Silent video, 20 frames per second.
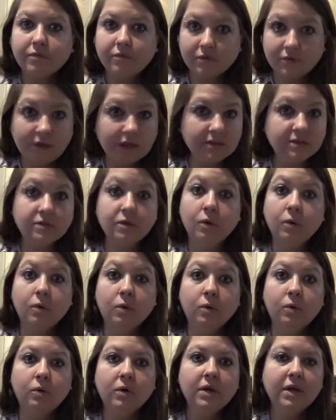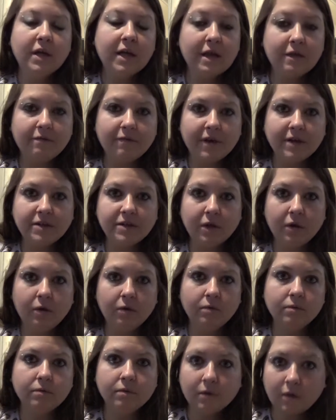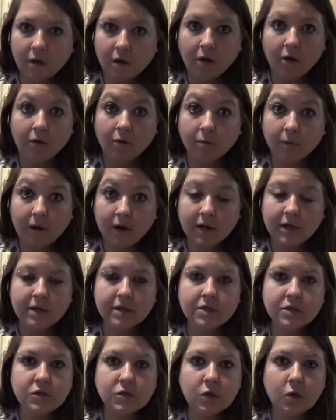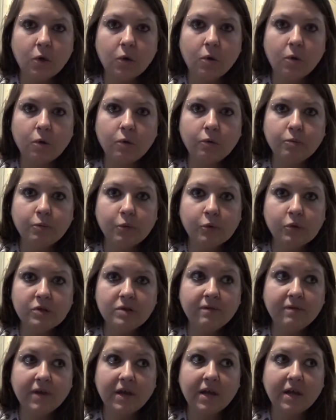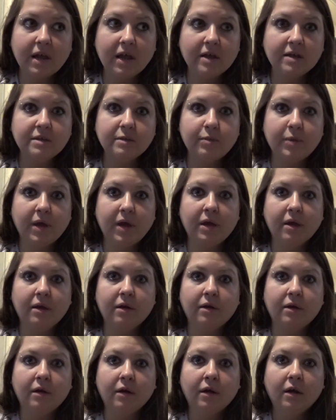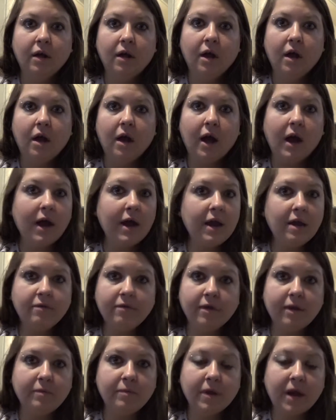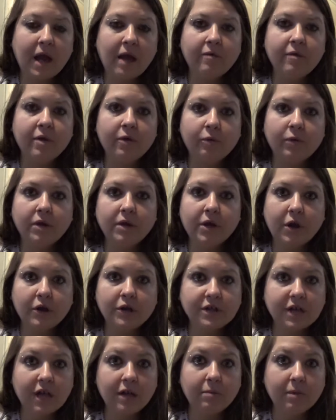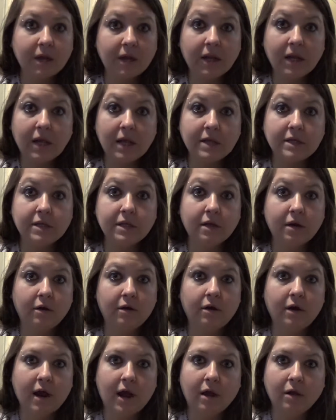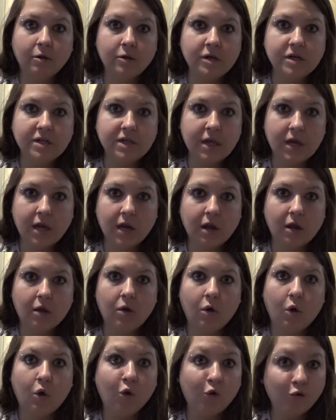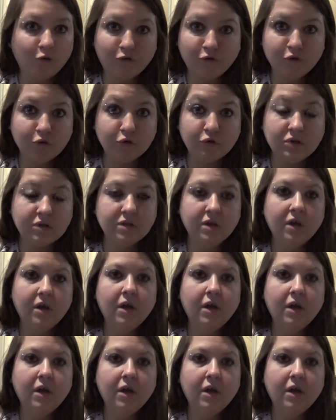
that's cool. If I don't, all right. So most of it has been I have I've been having a really hard time hitting 1800 calories eating whole foods